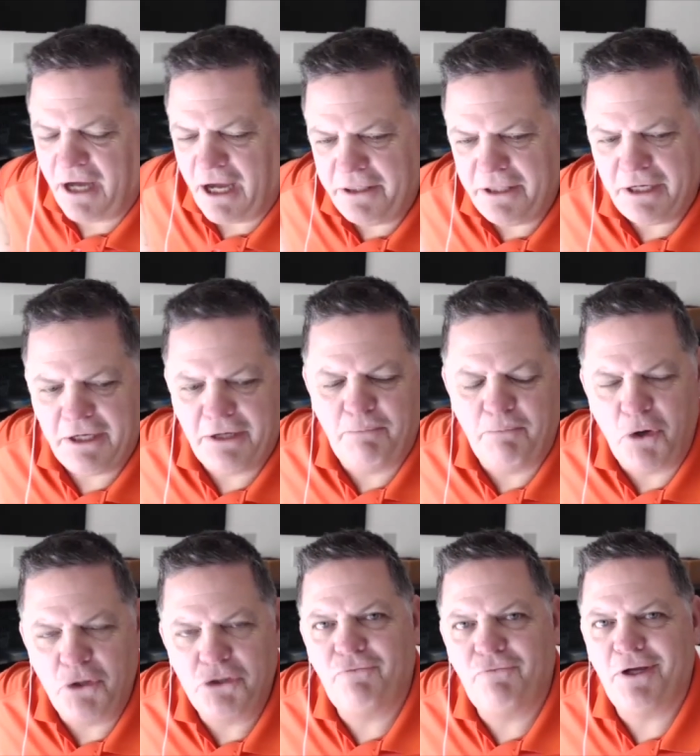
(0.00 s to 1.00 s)
I think
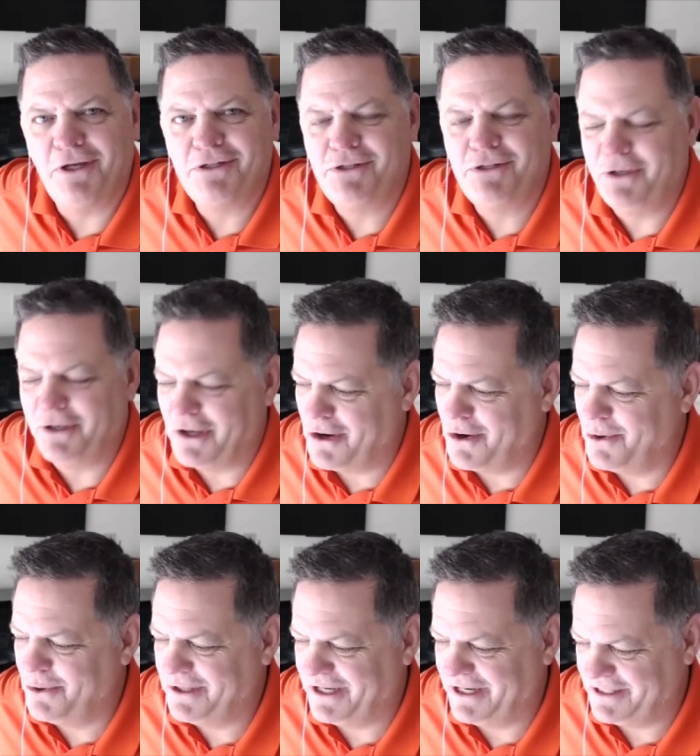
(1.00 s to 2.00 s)
most of us know
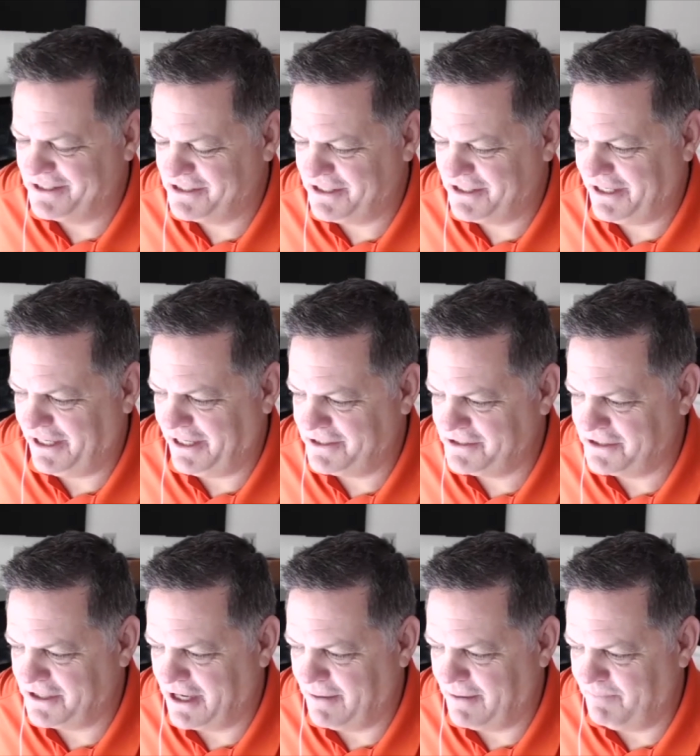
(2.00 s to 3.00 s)
that it's it's
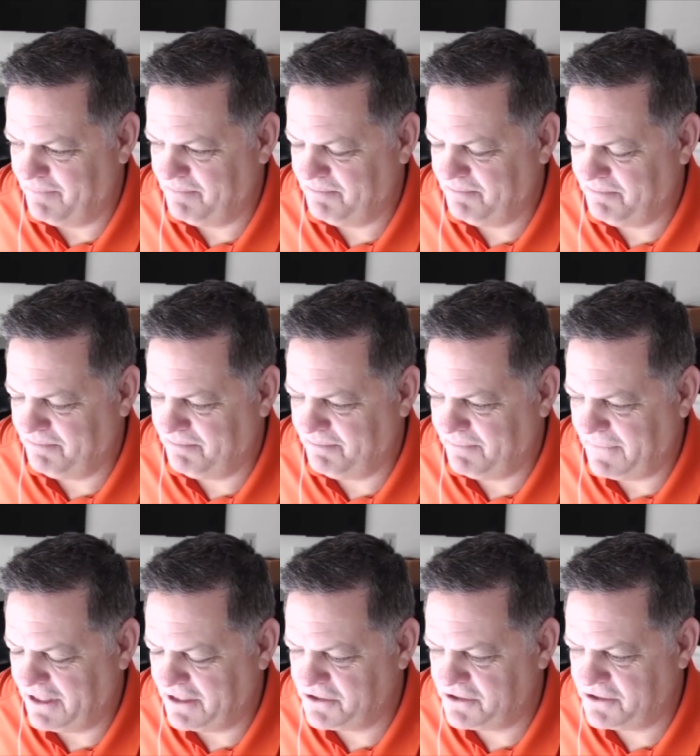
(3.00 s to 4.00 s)
um,
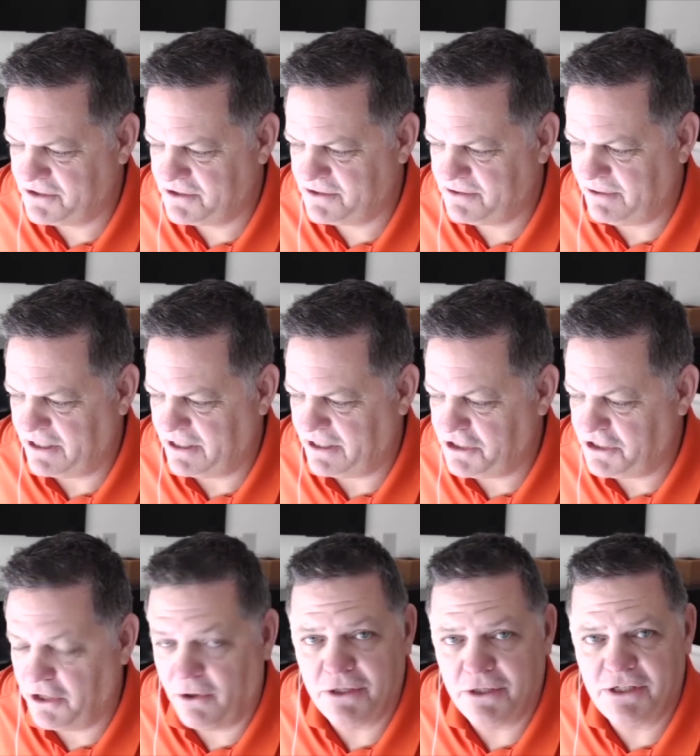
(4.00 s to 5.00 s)
it's it's
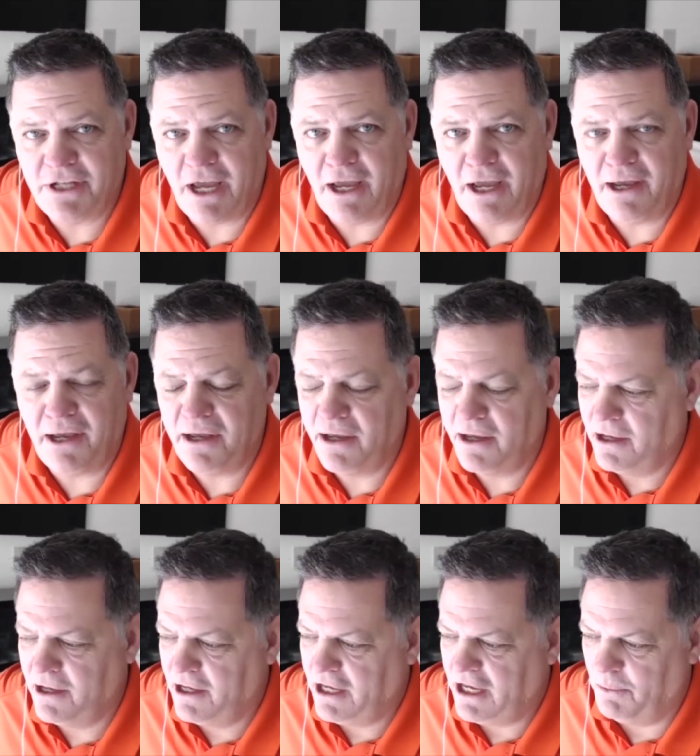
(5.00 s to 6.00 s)
here to stay,
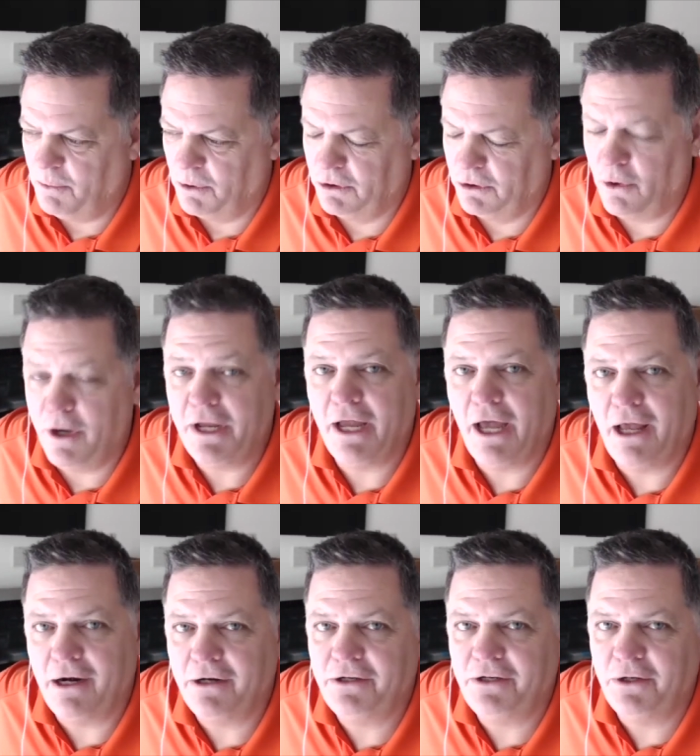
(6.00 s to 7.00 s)
and we're learning how
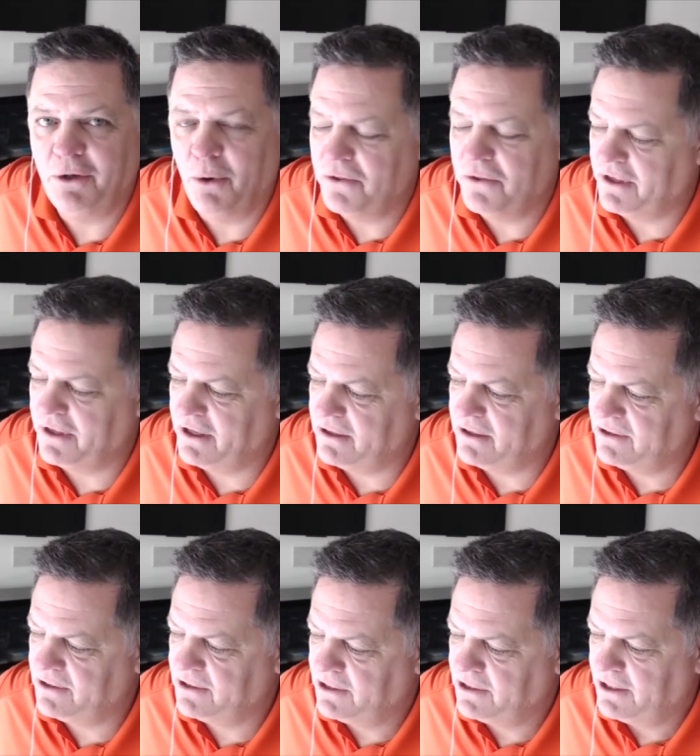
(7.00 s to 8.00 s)
to deal with it.
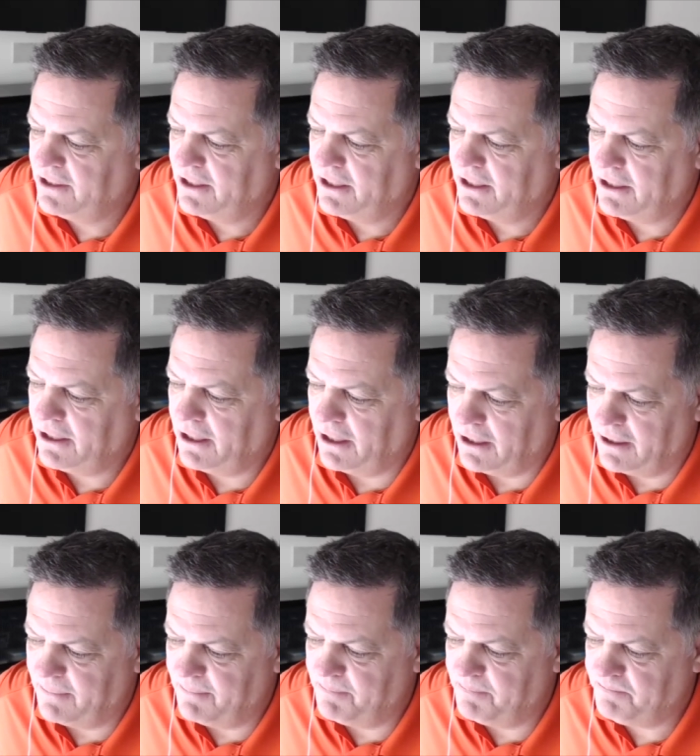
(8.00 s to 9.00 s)

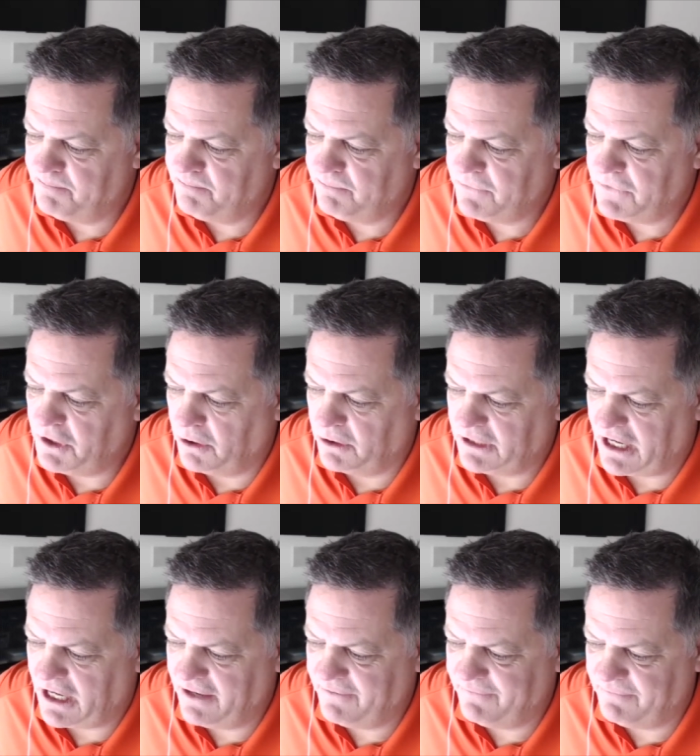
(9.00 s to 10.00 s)
Um, you know, a
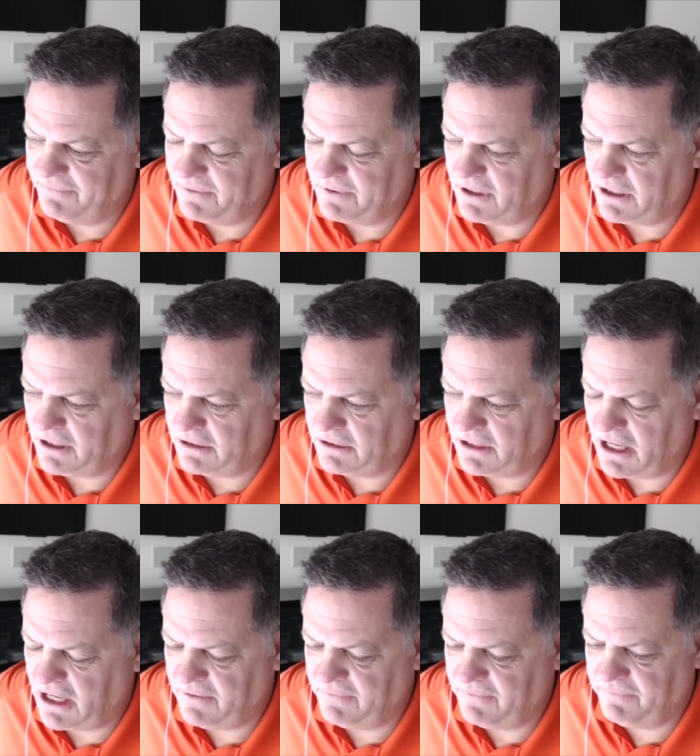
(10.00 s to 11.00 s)
lot of a
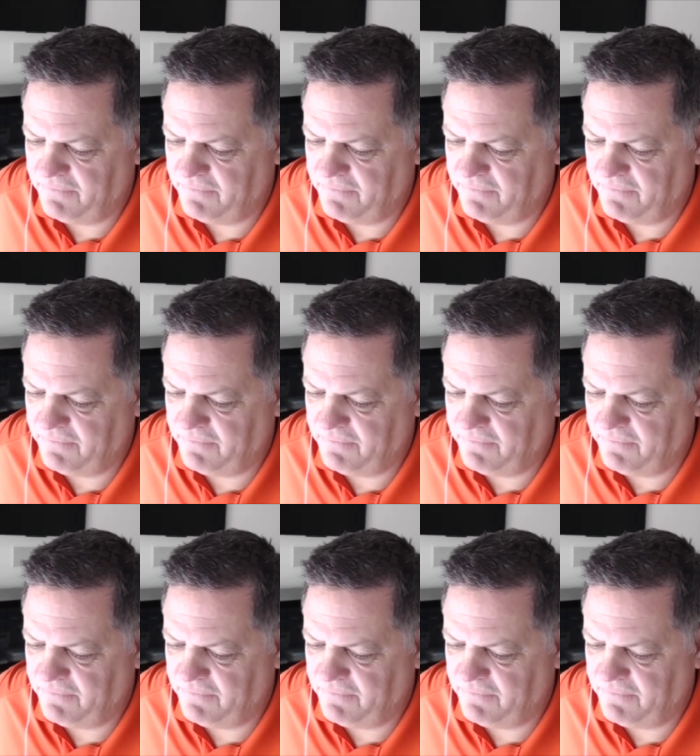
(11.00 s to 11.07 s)
lot of